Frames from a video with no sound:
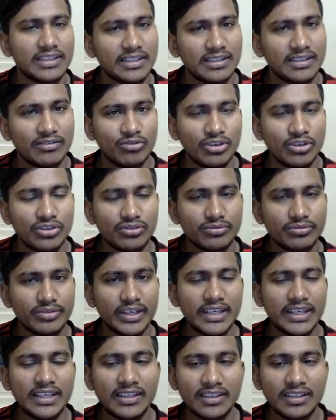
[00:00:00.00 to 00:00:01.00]
want to
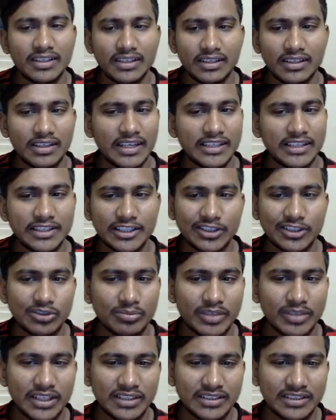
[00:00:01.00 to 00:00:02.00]
find length into
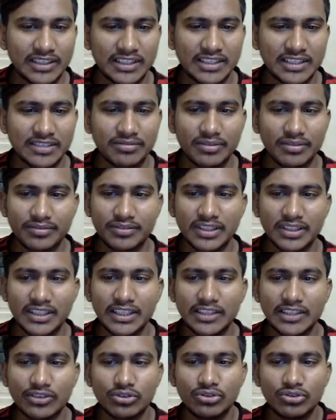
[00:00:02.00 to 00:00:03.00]
breadth, that is 15
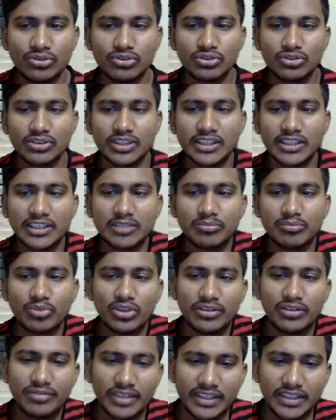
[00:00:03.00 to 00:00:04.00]
into 13.5.
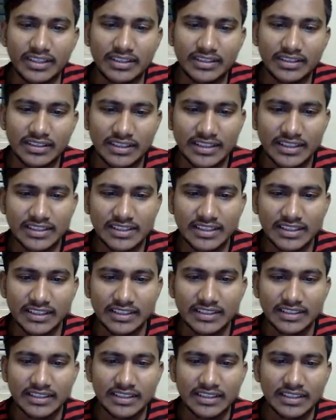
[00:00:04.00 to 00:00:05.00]
That is here,
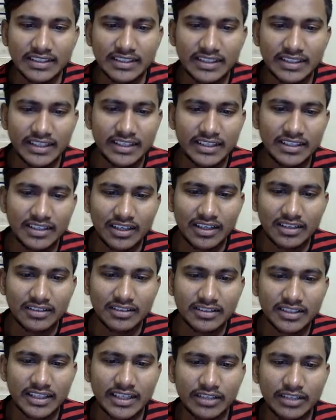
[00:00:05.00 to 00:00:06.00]
right?
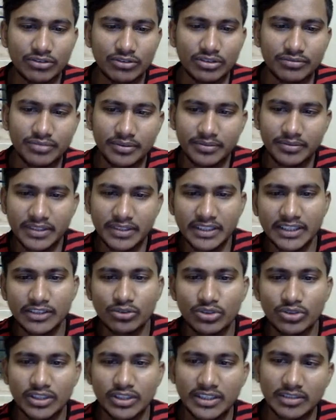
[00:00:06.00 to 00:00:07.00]
Second one, 15 into
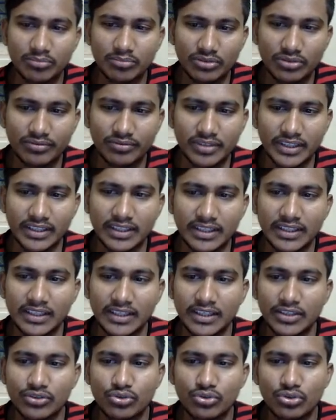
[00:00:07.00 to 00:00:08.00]
13.5.
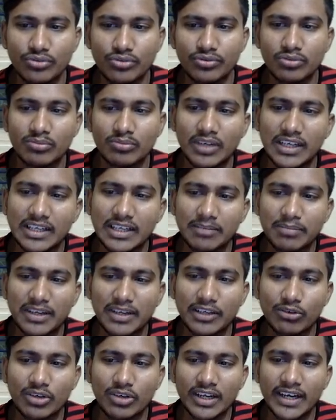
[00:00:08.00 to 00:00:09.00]
So if you multiply, you
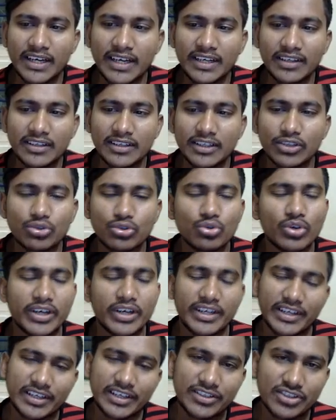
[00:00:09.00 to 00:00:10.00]
will get
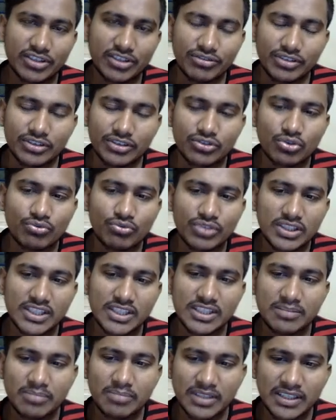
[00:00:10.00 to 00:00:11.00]
207. So which is
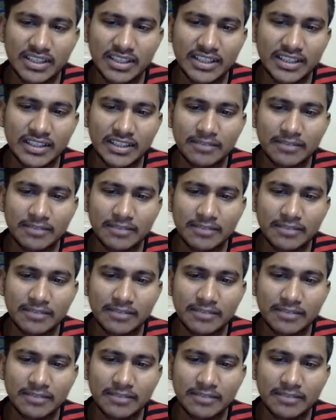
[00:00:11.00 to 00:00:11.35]
bigger?